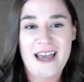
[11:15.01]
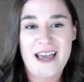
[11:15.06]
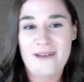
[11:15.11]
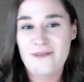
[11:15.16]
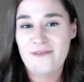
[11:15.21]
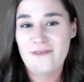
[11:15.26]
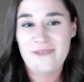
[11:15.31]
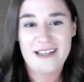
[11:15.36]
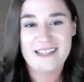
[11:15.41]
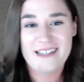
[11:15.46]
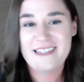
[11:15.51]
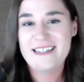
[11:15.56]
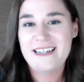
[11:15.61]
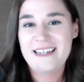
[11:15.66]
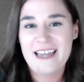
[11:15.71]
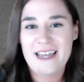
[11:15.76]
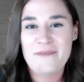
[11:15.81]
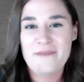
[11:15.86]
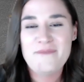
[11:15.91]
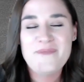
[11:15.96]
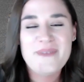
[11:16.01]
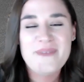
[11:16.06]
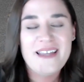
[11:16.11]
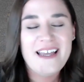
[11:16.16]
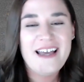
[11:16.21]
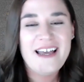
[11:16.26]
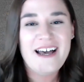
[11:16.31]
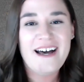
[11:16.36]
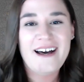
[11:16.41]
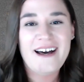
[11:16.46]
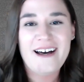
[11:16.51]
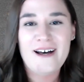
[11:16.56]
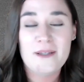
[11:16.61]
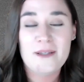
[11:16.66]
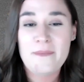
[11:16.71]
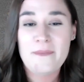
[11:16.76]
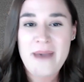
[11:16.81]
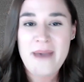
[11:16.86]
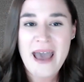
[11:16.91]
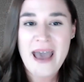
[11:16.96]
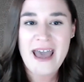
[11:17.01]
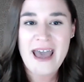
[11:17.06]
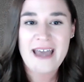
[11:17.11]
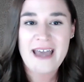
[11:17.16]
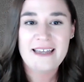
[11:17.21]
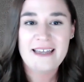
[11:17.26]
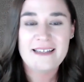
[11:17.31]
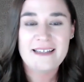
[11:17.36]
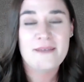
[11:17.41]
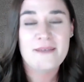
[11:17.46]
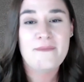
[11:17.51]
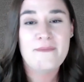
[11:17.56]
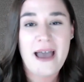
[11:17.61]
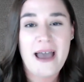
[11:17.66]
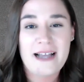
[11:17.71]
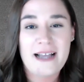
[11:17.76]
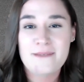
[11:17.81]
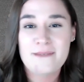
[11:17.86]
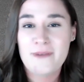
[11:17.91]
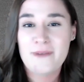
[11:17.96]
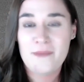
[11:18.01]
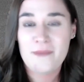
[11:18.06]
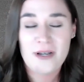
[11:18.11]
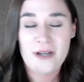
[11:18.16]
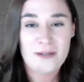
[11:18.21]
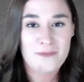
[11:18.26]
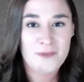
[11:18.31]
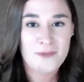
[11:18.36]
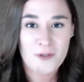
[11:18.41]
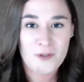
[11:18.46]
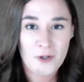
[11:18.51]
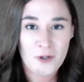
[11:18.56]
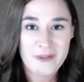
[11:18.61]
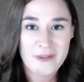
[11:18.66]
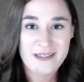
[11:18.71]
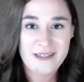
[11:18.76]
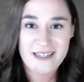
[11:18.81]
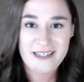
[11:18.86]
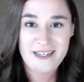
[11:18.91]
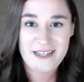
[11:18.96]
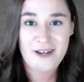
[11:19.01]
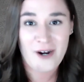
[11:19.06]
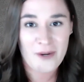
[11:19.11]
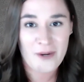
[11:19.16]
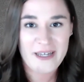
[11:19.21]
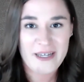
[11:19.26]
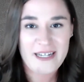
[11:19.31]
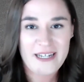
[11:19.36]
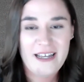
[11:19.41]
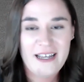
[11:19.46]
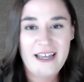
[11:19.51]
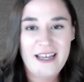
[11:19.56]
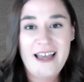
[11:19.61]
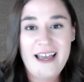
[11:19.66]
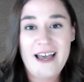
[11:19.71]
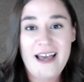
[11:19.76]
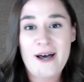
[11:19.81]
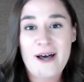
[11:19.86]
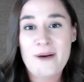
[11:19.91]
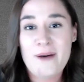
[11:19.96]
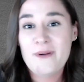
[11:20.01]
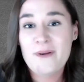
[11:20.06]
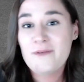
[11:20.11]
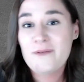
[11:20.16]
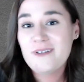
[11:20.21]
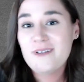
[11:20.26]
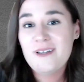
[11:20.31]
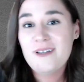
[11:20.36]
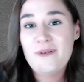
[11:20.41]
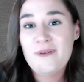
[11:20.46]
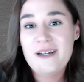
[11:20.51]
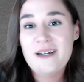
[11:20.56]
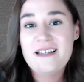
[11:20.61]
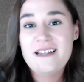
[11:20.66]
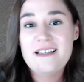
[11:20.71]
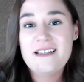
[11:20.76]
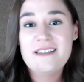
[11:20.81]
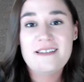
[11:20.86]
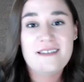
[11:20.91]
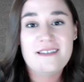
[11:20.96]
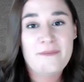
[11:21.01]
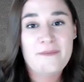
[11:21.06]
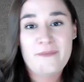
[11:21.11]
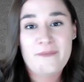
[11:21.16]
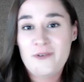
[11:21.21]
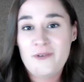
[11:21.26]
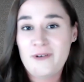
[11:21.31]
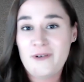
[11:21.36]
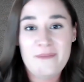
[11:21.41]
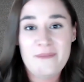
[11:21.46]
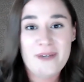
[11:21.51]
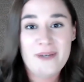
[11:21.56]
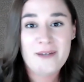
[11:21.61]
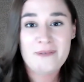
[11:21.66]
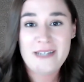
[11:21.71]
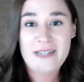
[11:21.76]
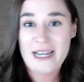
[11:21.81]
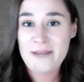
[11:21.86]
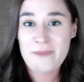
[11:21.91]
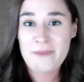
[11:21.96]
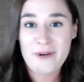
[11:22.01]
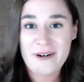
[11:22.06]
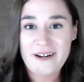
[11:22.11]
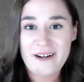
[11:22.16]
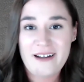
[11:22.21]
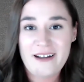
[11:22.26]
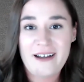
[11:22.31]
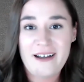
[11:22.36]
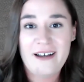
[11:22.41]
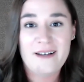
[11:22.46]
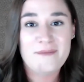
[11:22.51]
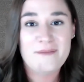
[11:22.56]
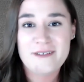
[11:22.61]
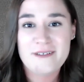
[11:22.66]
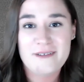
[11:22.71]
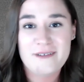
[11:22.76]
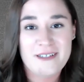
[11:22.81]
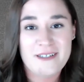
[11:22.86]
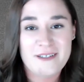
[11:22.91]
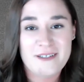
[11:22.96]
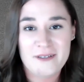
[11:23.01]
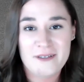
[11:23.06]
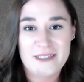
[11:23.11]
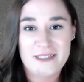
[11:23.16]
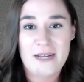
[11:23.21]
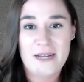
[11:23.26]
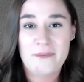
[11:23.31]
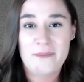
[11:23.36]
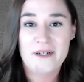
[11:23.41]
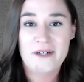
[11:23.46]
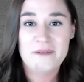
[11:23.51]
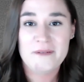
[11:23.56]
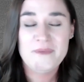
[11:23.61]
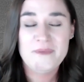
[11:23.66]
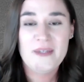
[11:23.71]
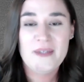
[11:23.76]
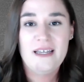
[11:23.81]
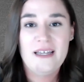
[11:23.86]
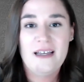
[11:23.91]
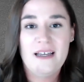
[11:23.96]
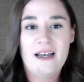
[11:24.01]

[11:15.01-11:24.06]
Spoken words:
They have a fancy name. It's called a MAG. It's a maximum absorbency garment. But really what it is a great big diaper, similar to an adult diaper.